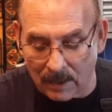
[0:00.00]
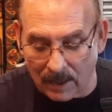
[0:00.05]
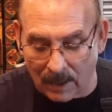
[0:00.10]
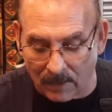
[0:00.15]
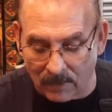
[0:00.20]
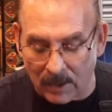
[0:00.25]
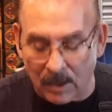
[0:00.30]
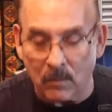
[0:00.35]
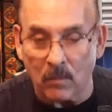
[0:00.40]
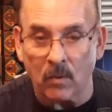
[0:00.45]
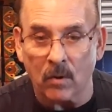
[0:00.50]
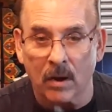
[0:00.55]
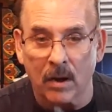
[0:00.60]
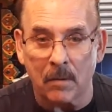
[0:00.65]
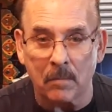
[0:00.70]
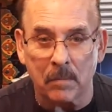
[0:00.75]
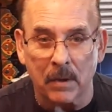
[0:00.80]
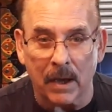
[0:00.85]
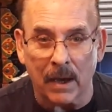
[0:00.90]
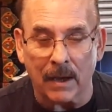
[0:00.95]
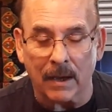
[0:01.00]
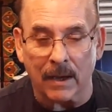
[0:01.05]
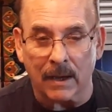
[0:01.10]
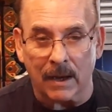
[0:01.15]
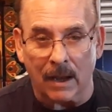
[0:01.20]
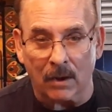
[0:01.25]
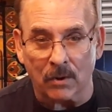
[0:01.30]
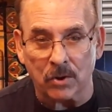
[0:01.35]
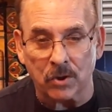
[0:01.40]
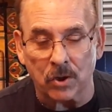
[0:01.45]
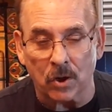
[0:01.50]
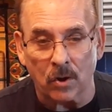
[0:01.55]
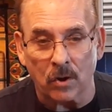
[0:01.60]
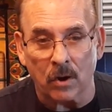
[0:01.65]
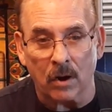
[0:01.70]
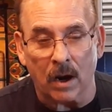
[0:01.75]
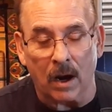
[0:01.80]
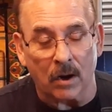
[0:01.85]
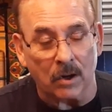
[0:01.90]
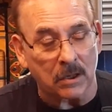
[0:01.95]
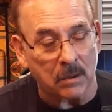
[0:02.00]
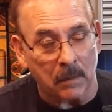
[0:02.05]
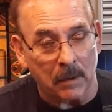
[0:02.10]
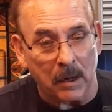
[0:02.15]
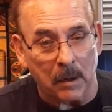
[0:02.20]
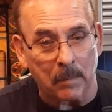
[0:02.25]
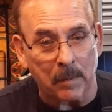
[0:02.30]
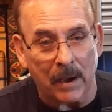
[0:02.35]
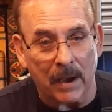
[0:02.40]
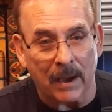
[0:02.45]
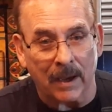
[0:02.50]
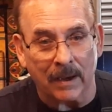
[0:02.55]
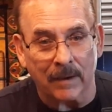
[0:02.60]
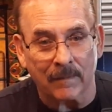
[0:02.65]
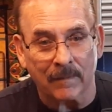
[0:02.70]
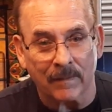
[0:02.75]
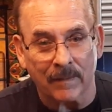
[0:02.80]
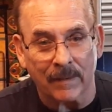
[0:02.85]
And then we'll come back and I'll show you our tomato pie.